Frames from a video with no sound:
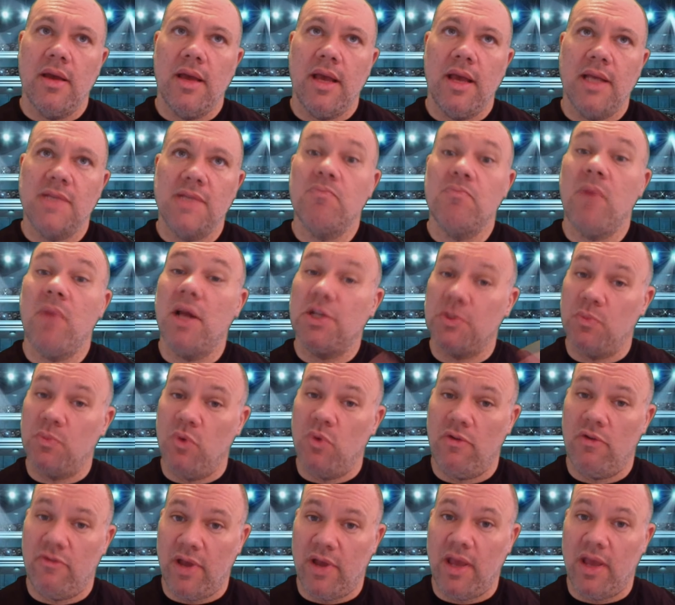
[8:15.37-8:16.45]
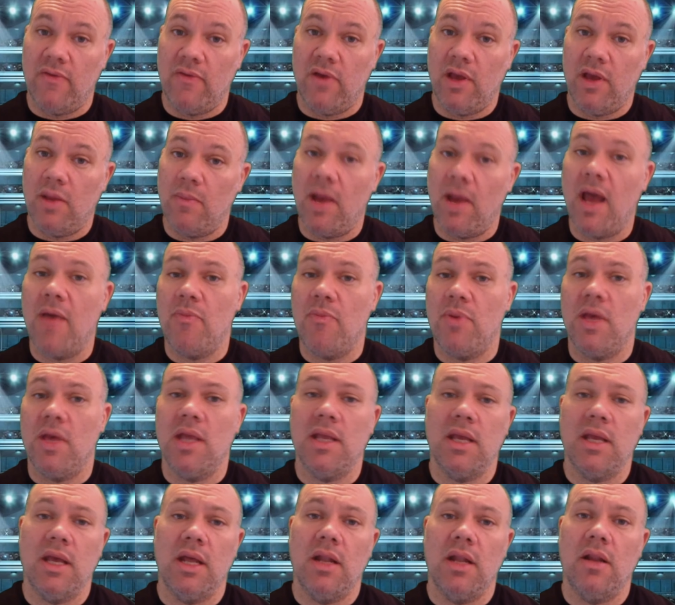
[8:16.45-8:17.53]
is much more forgiving, in my
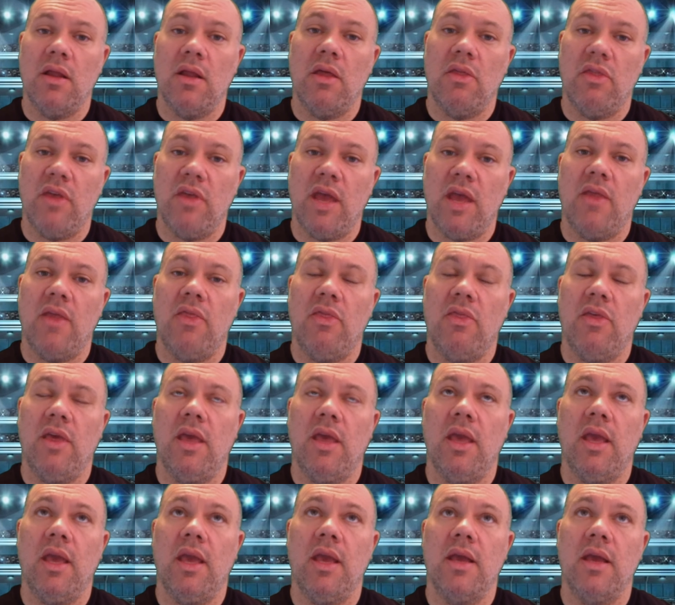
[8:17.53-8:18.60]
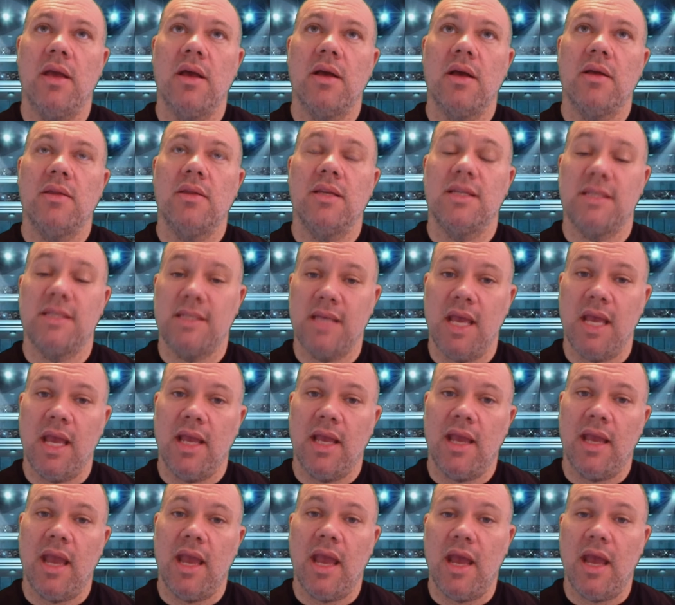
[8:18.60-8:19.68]
opinion, than the
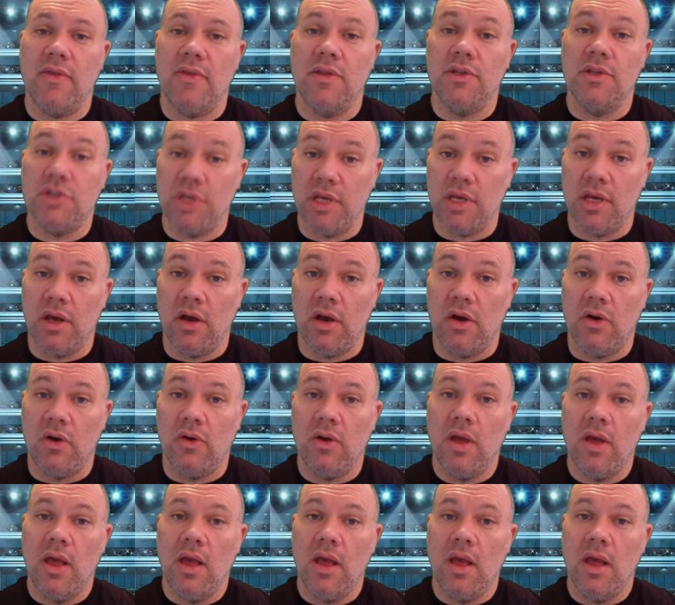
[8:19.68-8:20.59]
Sync and the Geo.